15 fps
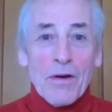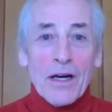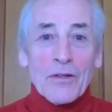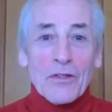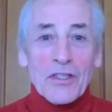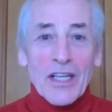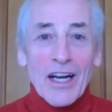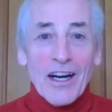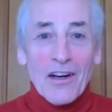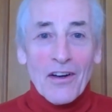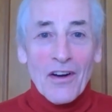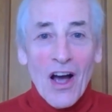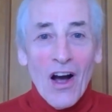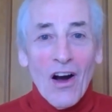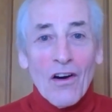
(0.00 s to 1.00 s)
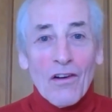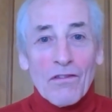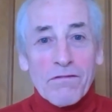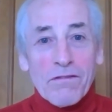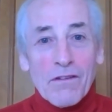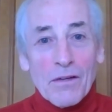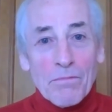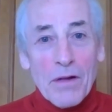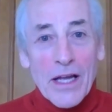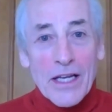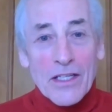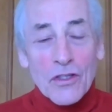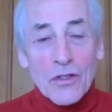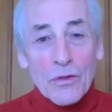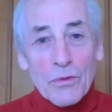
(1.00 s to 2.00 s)
jar of a
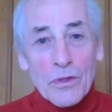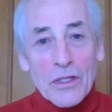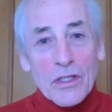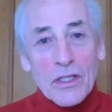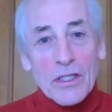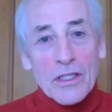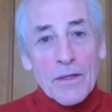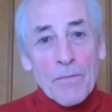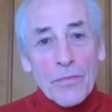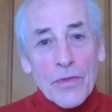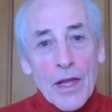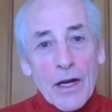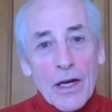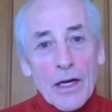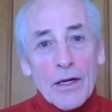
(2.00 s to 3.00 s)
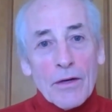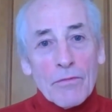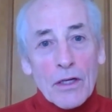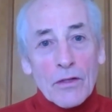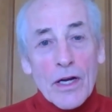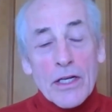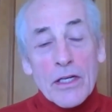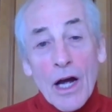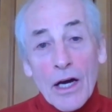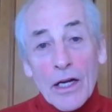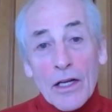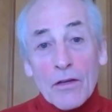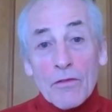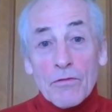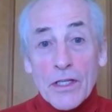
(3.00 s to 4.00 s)
paste, which is a great
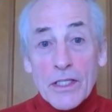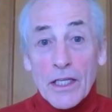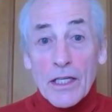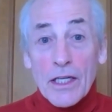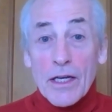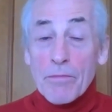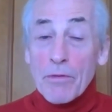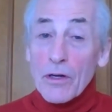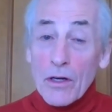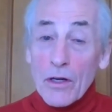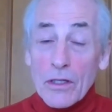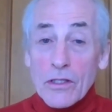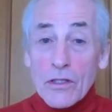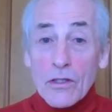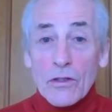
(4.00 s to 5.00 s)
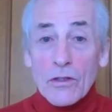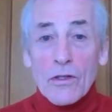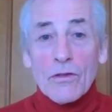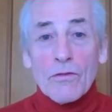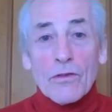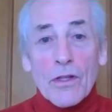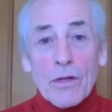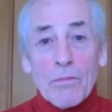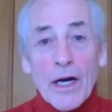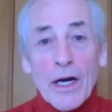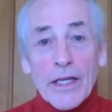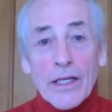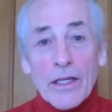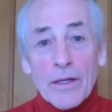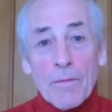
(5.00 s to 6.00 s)
tonic physically, but also good for the
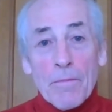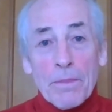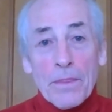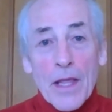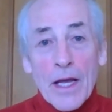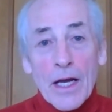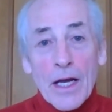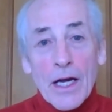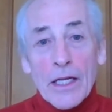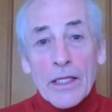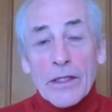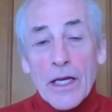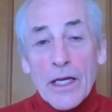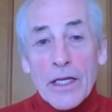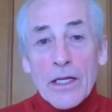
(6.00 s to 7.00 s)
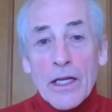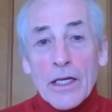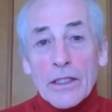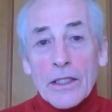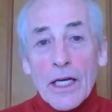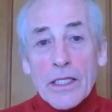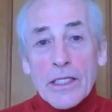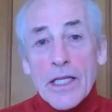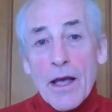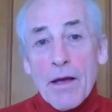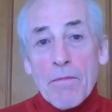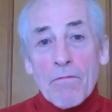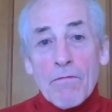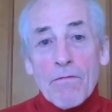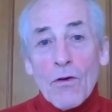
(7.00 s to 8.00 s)
mind. And then that's
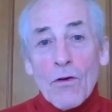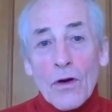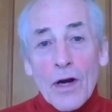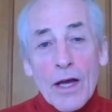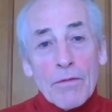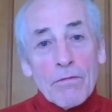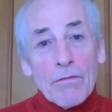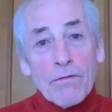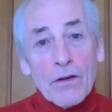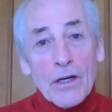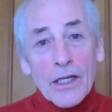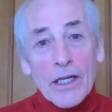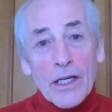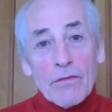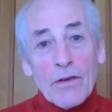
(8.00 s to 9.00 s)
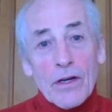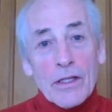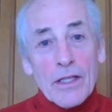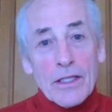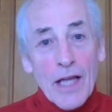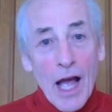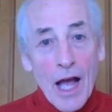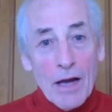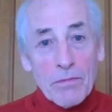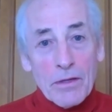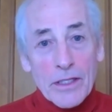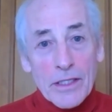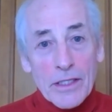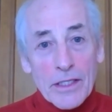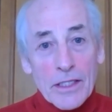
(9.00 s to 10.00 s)
M4. M5 are the
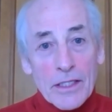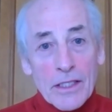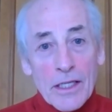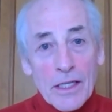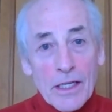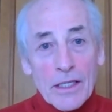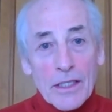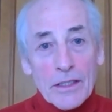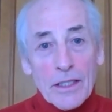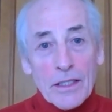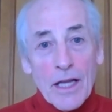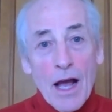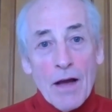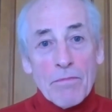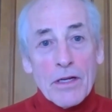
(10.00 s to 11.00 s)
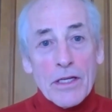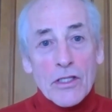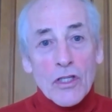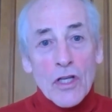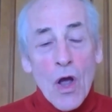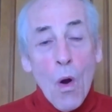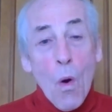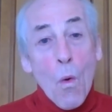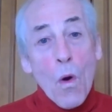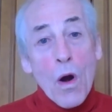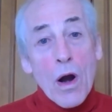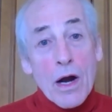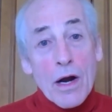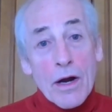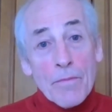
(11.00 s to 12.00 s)
tablets. And the tablets
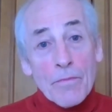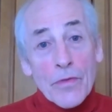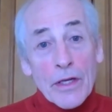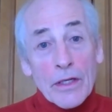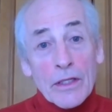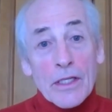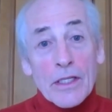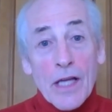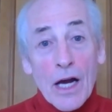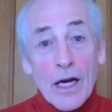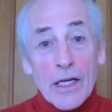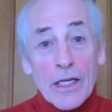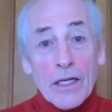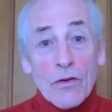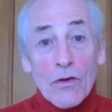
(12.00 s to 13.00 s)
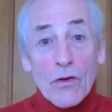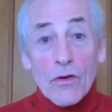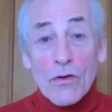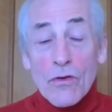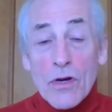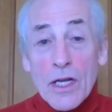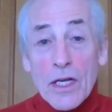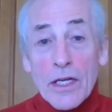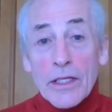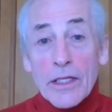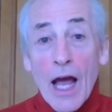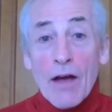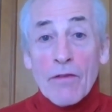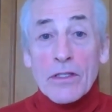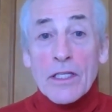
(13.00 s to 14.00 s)
were designed really to
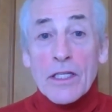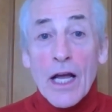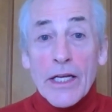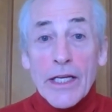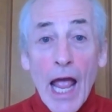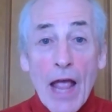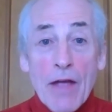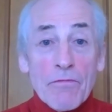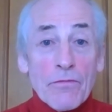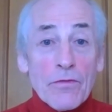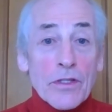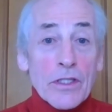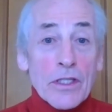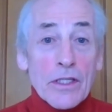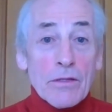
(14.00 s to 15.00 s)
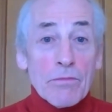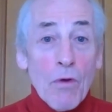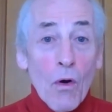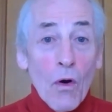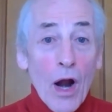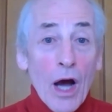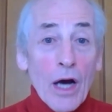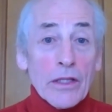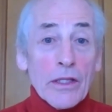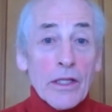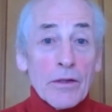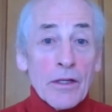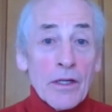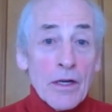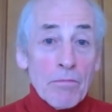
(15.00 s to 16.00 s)
have a slight emphasis more on
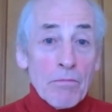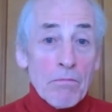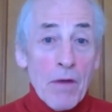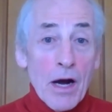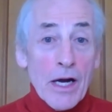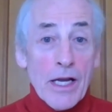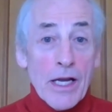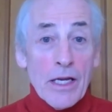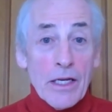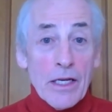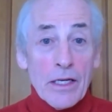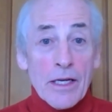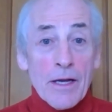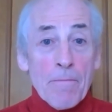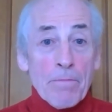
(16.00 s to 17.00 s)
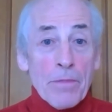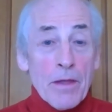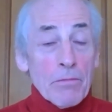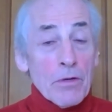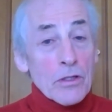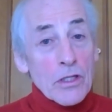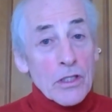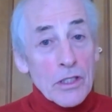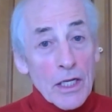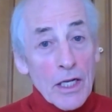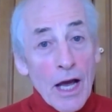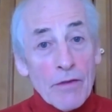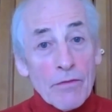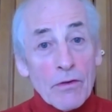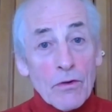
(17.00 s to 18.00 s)
the mind, but still
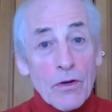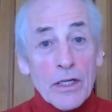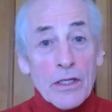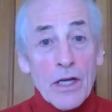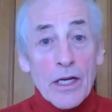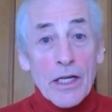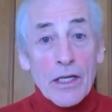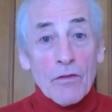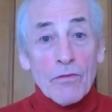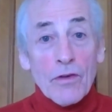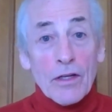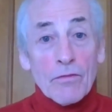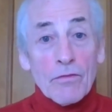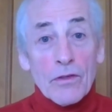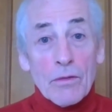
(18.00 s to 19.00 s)
have a great tonic effect for the